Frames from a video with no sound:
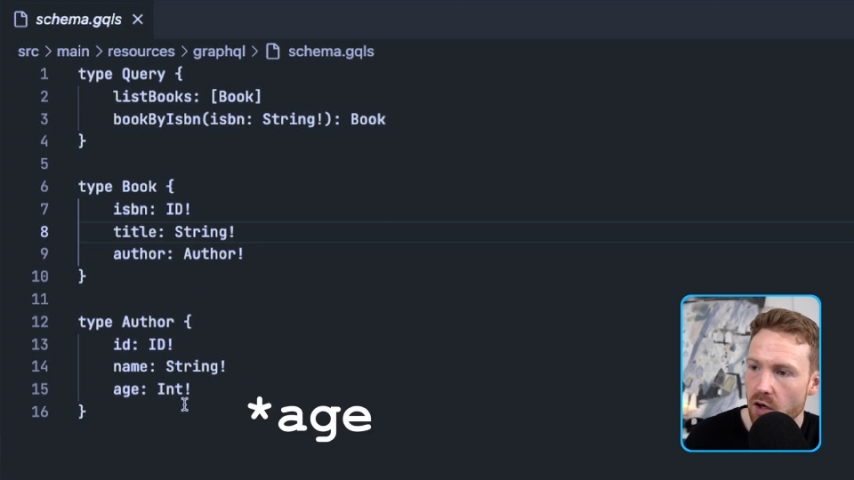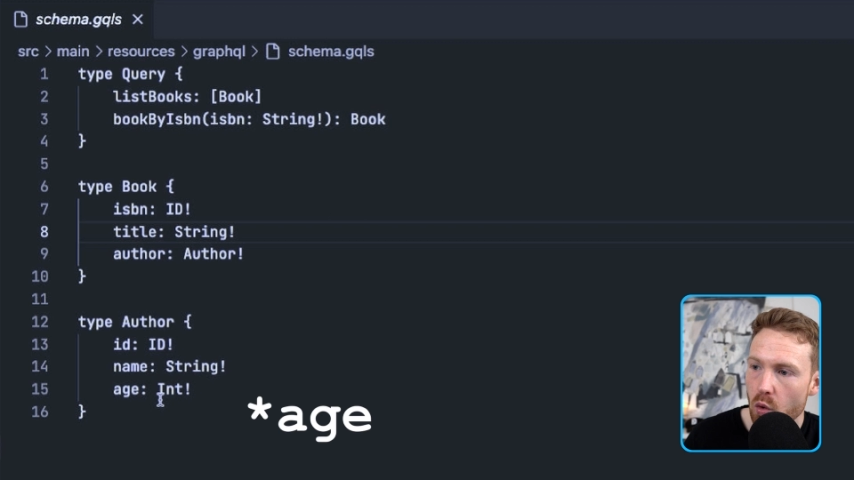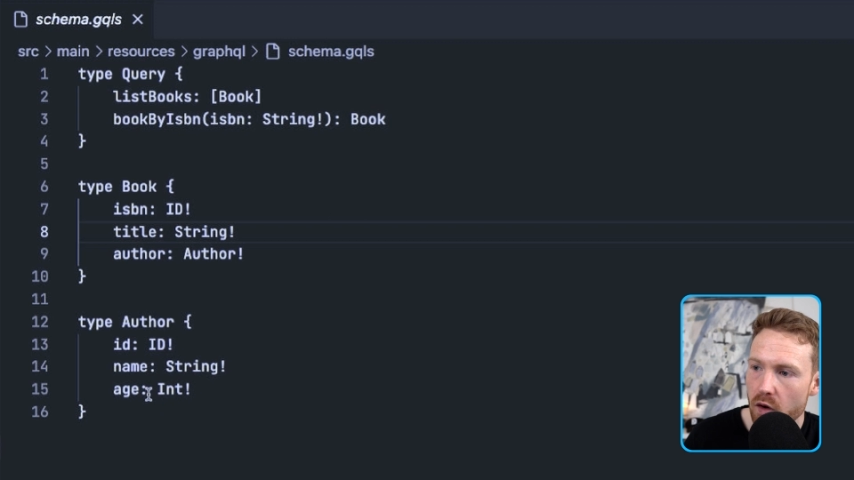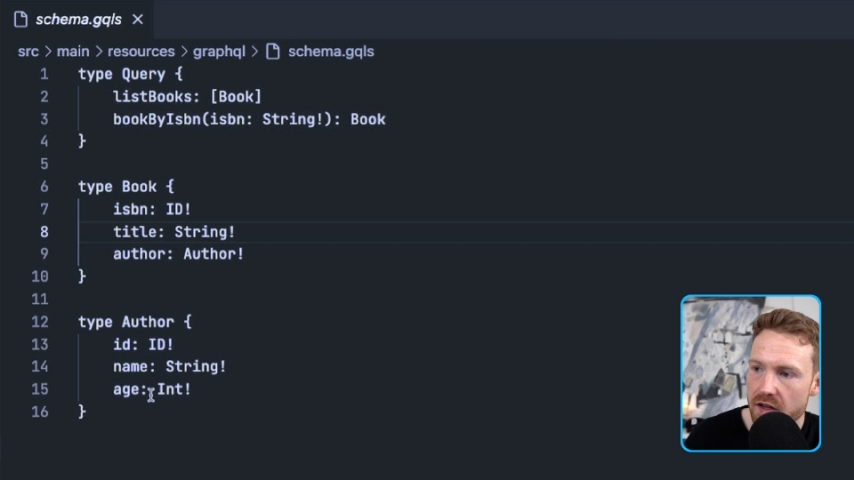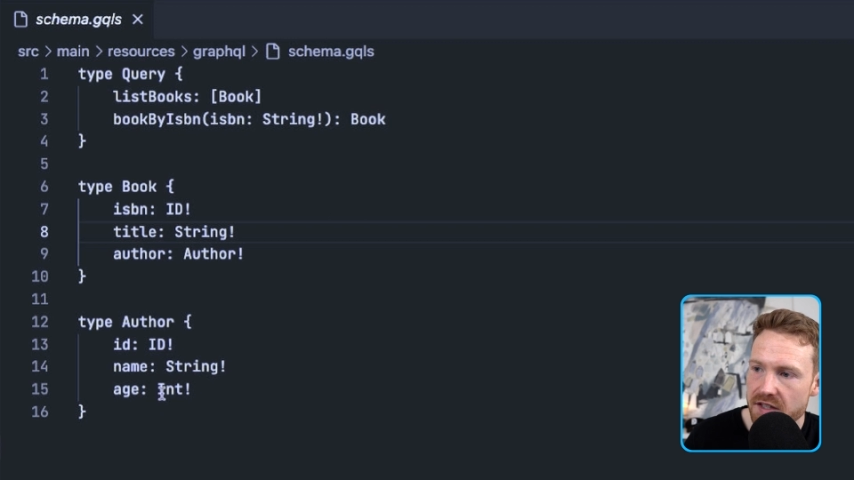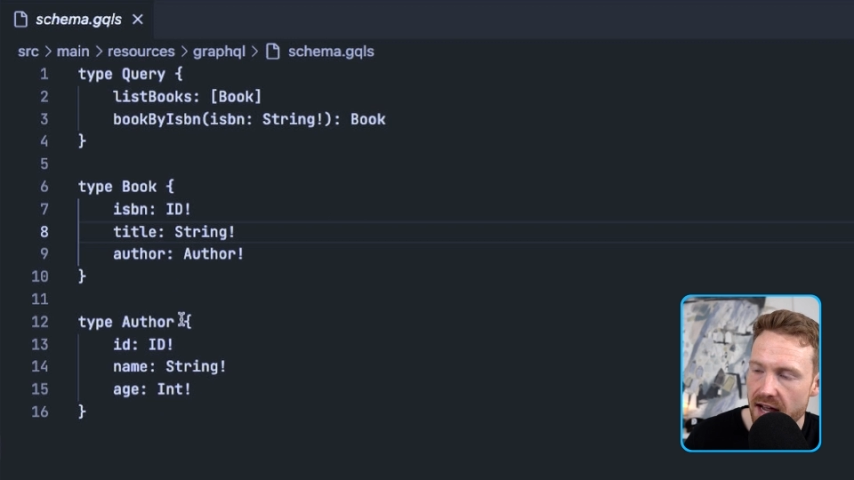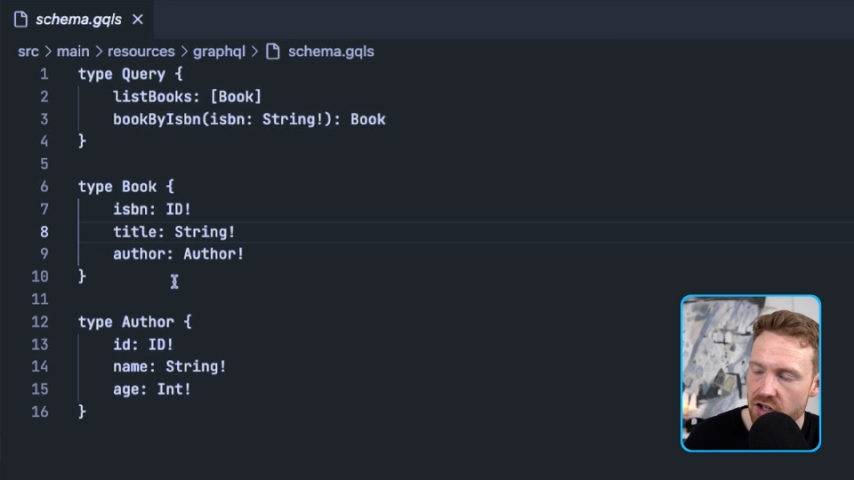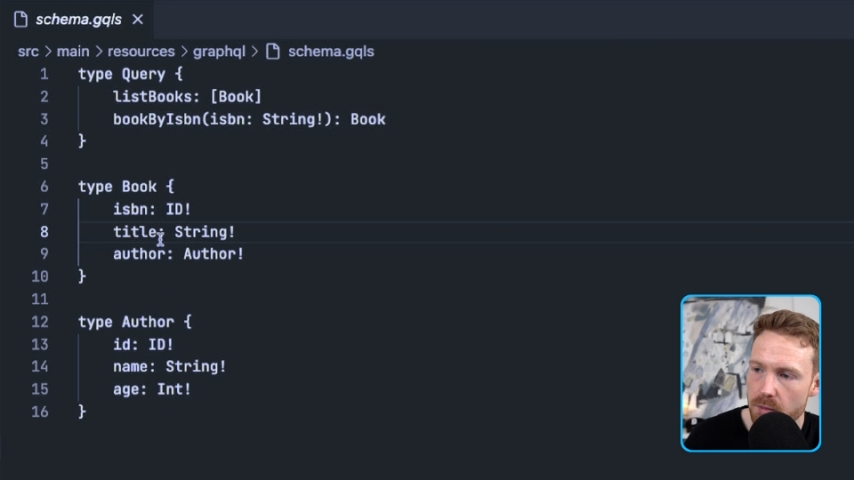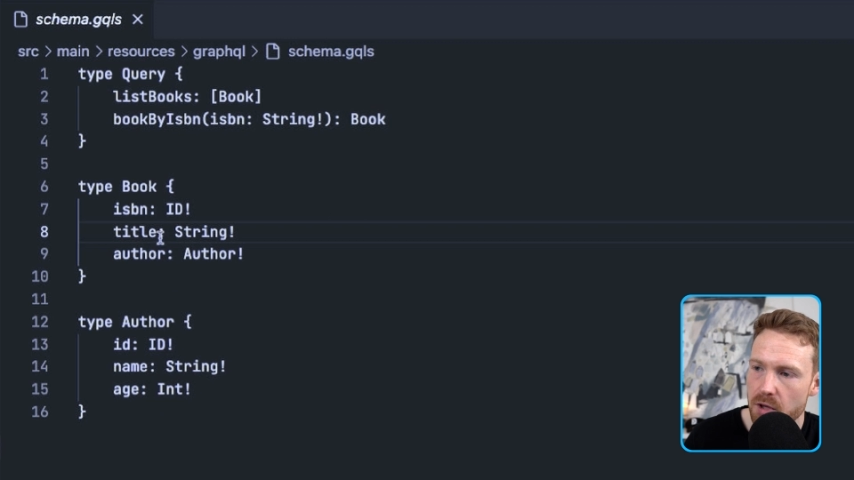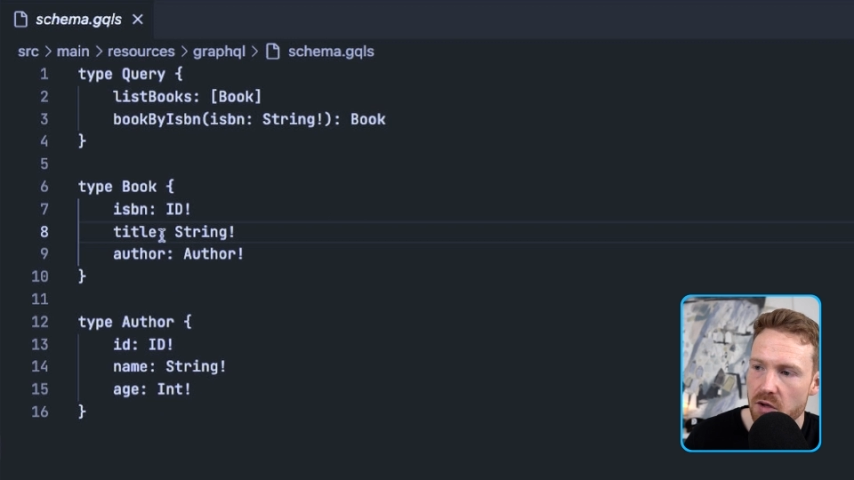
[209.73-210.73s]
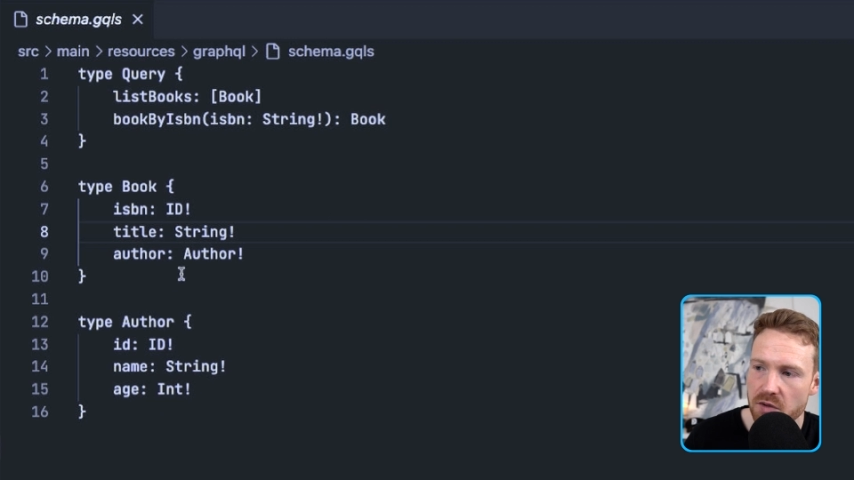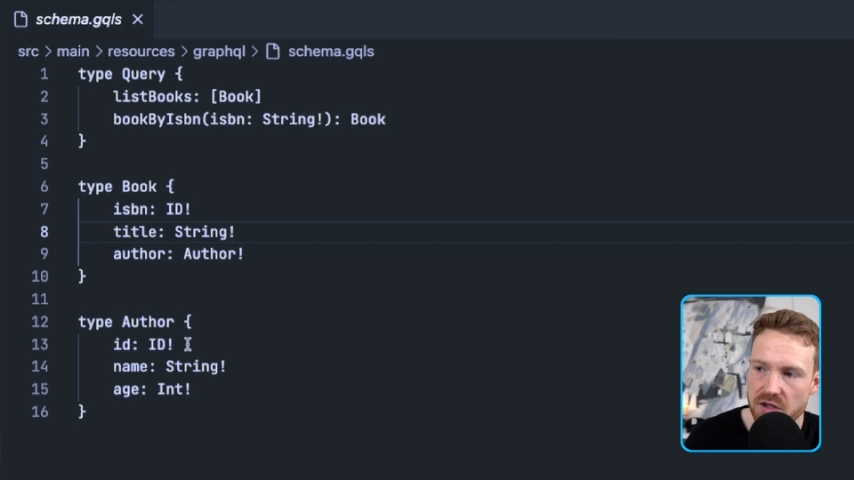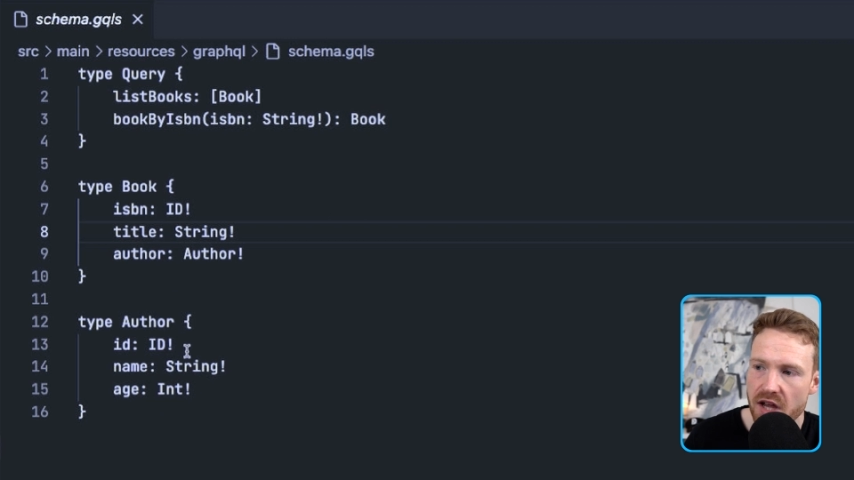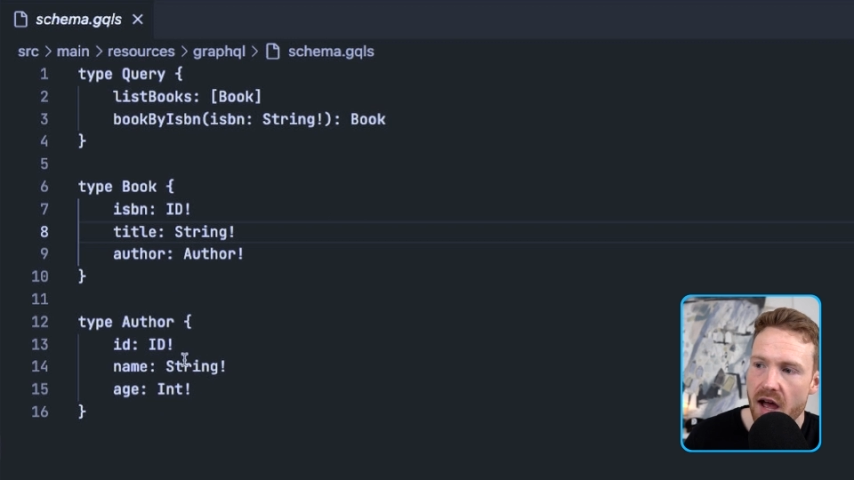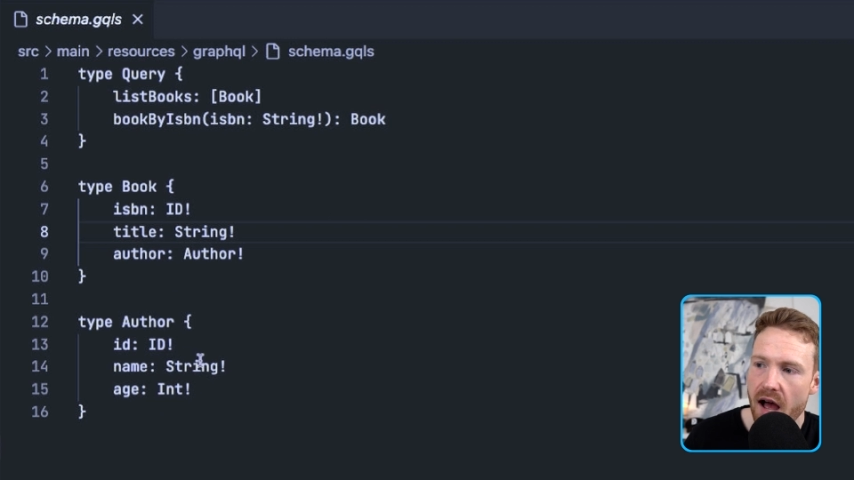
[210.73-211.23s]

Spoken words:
And all of these attributes